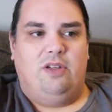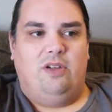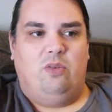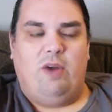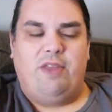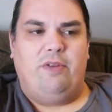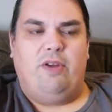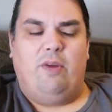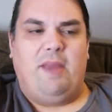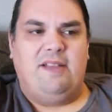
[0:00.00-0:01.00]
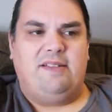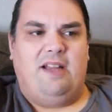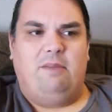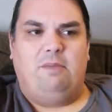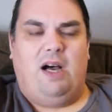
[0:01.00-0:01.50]
Whether they're based
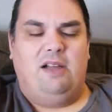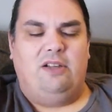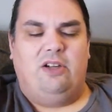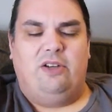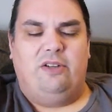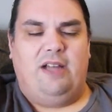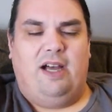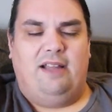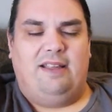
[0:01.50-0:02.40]
on manga or not,